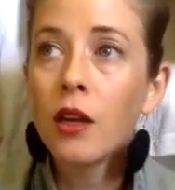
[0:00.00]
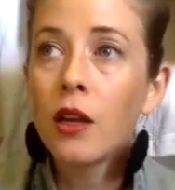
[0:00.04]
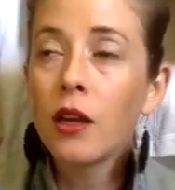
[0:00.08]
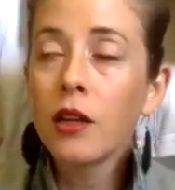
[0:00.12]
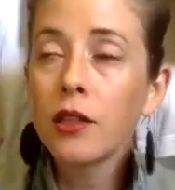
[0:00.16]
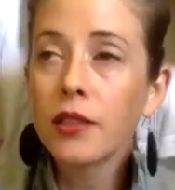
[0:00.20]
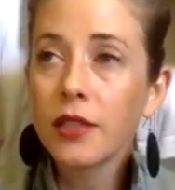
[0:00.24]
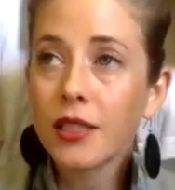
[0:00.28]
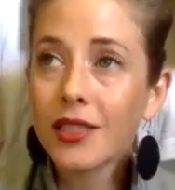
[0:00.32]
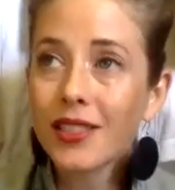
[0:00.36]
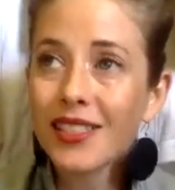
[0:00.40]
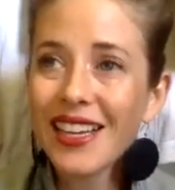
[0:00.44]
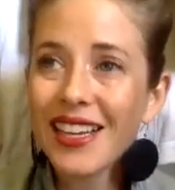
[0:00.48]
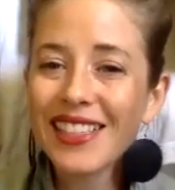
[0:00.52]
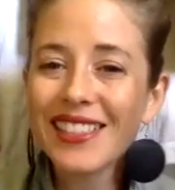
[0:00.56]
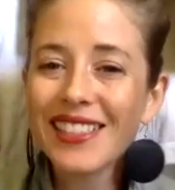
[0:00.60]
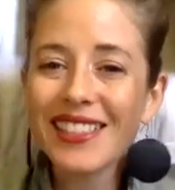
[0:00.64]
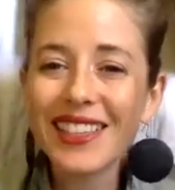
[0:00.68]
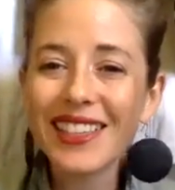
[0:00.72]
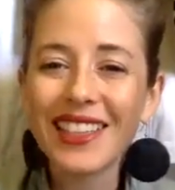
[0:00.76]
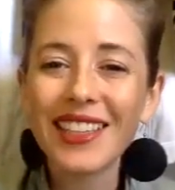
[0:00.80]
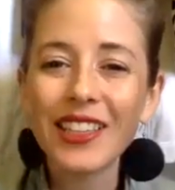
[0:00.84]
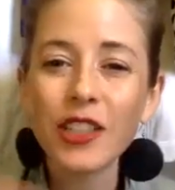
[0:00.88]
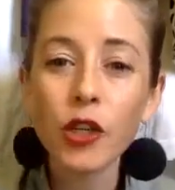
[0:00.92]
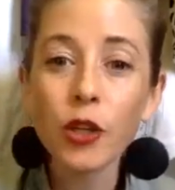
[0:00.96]
success
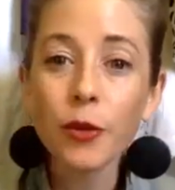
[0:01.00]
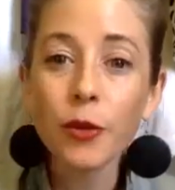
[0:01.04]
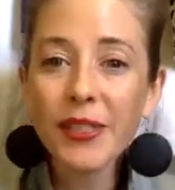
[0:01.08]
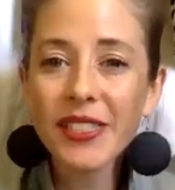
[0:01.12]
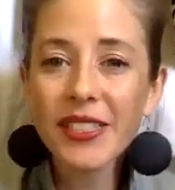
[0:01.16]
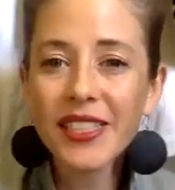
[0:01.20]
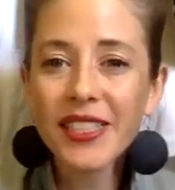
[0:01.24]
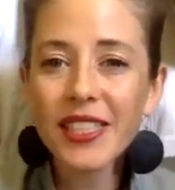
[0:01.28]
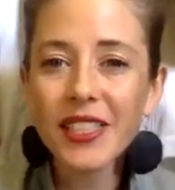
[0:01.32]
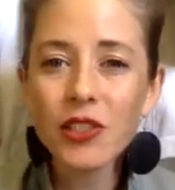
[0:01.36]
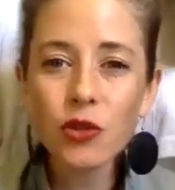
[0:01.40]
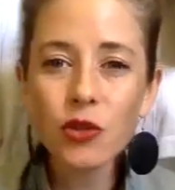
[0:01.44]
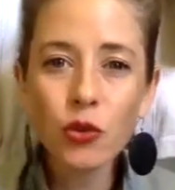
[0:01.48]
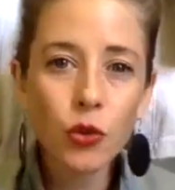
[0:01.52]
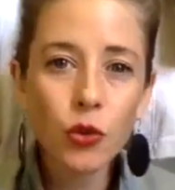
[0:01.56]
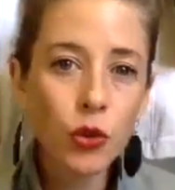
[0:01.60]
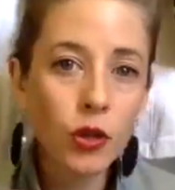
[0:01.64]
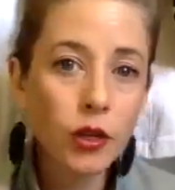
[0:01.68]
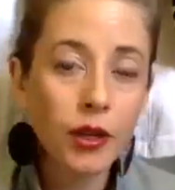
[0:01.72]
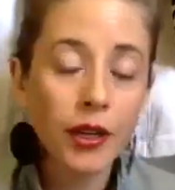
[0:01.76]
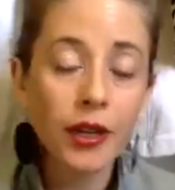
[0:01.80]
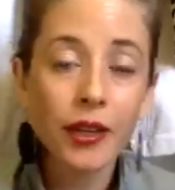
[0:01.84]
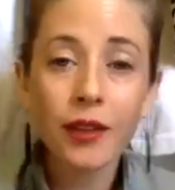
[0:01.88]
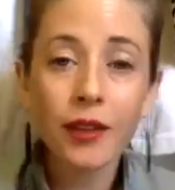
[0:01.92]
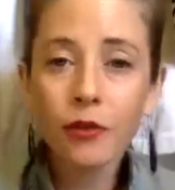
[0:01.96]
in your business or
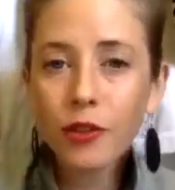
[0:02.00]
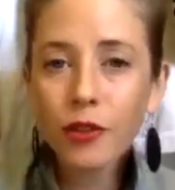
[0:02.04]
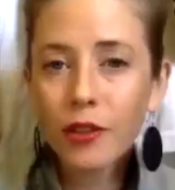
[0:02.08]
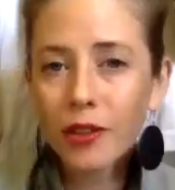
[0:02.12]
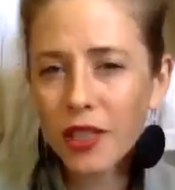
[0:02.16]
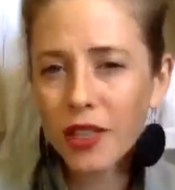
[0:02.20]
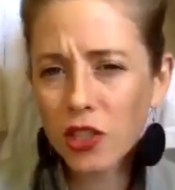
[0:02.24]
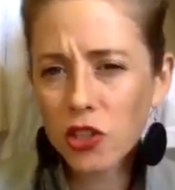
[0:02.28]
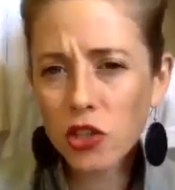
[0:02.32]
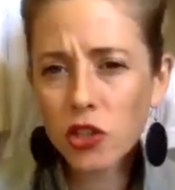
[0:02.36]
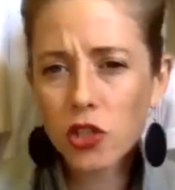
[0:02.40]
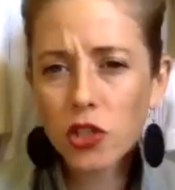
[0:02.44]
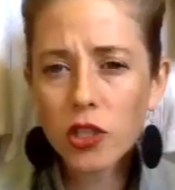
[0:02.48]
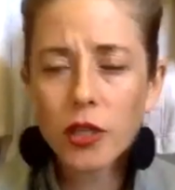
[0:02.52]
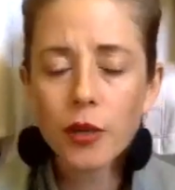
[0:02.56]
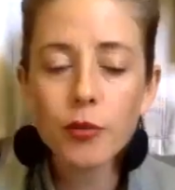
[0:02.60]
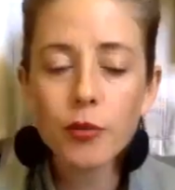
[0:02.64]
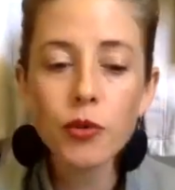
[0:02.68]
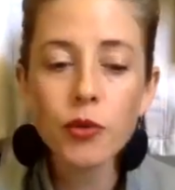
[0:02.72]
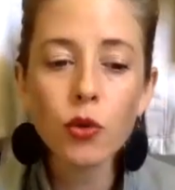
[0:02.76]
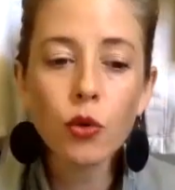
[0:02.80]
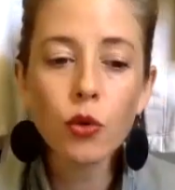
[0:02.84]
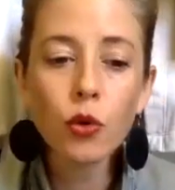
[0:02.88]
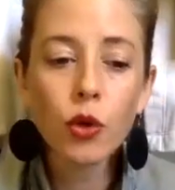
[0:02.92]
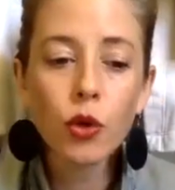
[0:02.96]
in
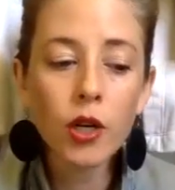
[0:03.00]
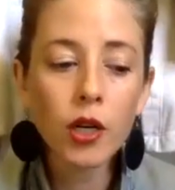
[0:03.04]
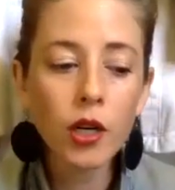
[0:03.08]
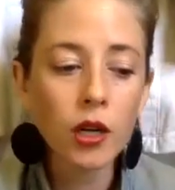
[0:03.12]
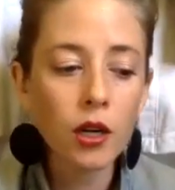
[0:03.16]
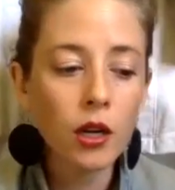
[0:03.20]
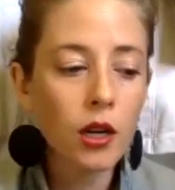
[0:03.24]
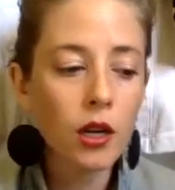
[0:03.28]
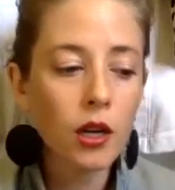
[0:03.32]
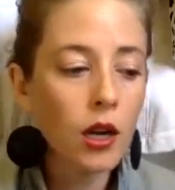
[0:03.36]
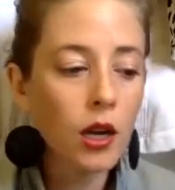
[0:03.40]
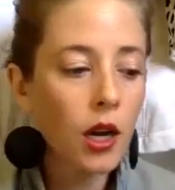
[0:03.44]
relationships, or